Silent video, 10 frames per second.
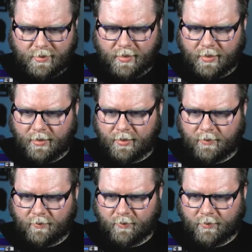
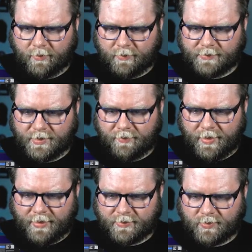and we'll say
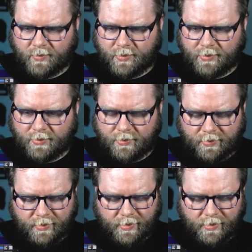password